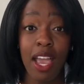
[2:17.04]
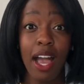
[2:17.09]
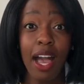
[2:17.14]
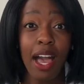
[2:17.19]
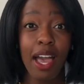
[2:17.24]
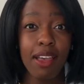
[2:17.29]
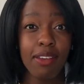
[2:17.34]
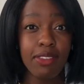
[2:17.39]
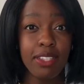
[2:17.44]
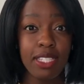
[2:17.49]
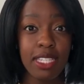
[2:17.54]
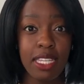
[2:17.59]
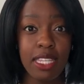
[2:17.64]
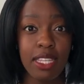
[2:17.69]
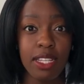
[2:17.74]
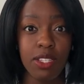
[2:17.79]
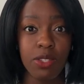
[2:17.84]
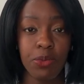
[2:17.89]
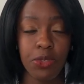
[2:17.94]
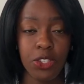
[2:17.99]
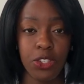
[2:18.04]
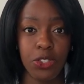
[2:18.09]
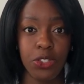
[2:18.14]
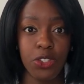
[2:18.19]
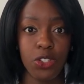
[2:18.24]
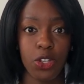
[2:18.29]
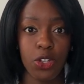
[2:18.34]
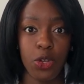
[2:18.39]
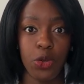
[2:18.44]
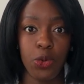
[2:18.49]
I've seen this with
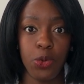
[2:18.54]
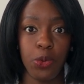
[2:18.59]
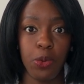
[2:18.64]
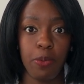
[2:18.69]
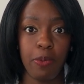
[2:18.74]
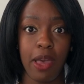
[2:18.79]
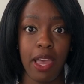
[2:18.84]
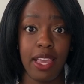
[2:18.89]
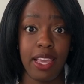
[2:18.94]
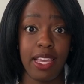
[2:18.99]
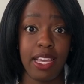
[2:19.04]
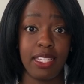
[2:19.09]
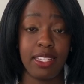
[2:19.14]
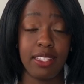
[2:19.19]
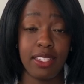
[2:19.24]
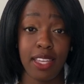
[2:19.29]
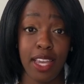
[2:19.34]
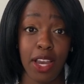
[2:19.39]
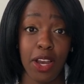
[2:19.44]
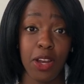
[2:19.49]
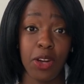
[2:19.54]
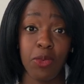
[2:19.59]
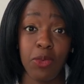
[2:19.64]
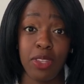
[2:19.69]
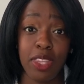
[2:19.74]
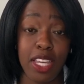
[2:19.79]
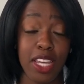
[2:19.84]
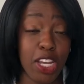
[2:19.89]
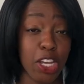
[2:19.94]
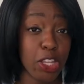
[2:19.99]
children who might get scared
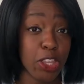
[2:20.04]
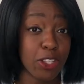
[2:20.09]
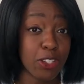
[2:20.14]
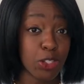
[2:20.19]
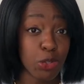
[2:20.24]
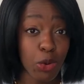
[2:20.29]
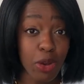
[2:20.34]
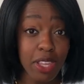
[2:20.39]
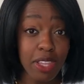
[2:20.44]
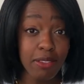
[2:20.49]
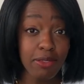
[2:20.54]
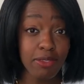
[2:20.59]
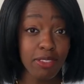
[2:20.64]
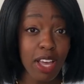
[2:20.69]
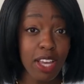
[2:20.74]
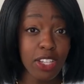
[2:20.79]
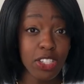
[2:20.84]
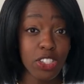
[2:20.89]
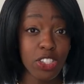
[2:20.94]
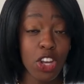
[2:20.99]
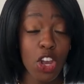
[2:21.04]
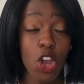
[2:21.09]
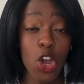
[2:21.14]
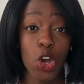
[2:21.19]
when they hear the toilet flush